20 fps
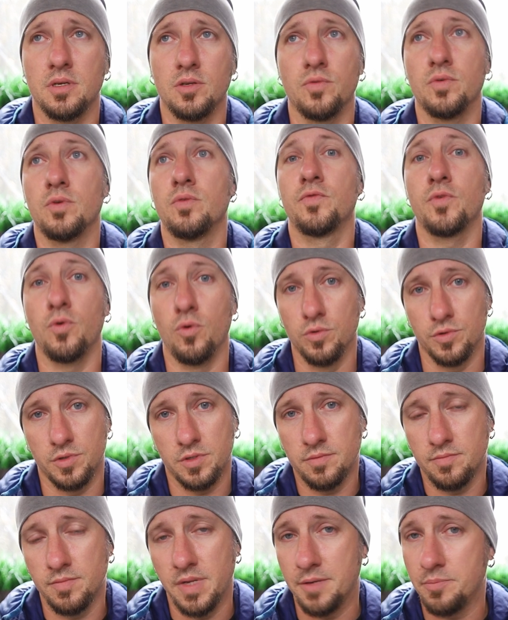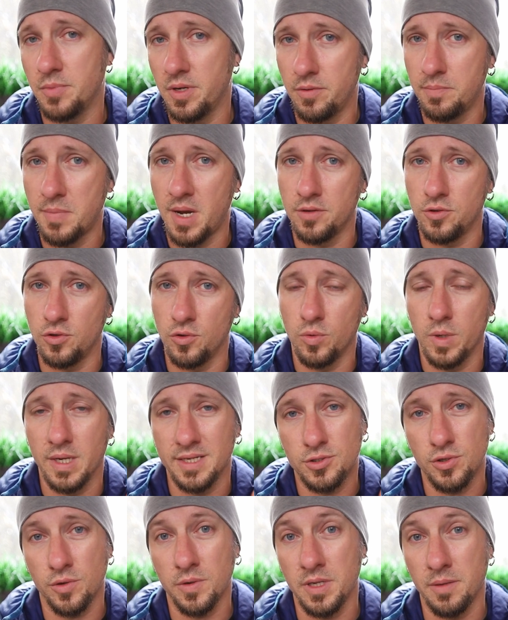And of course, let me remind you, we
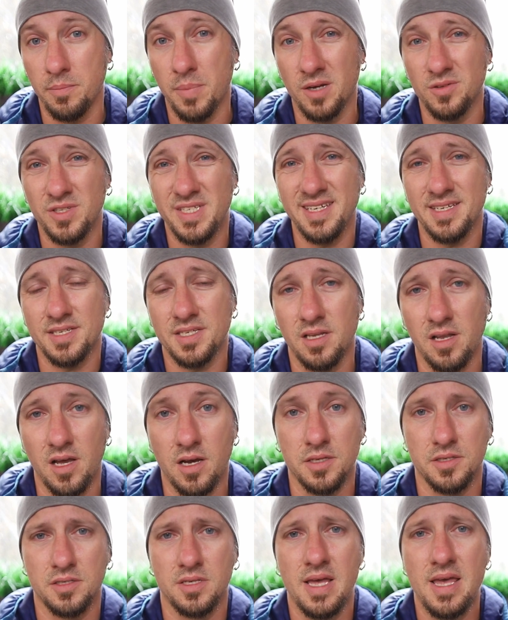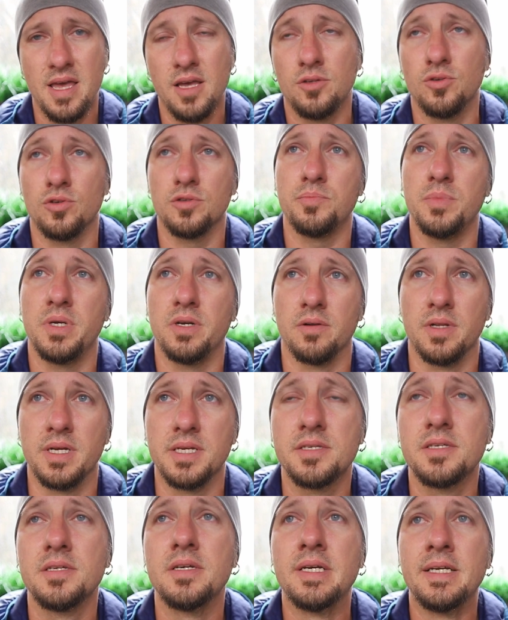are talking about DSLRs, not
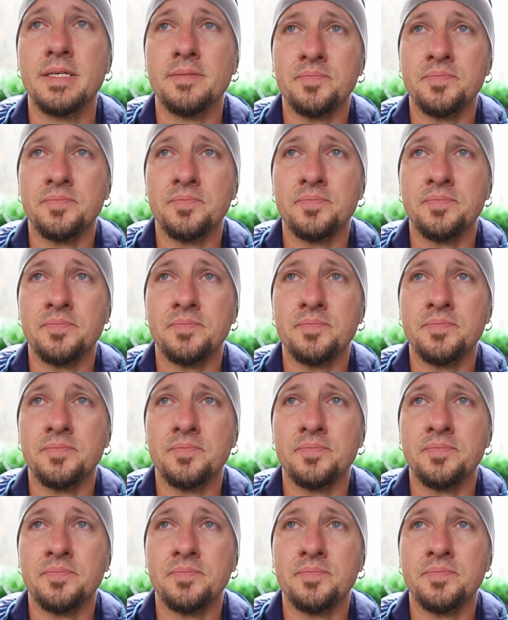mirrorless.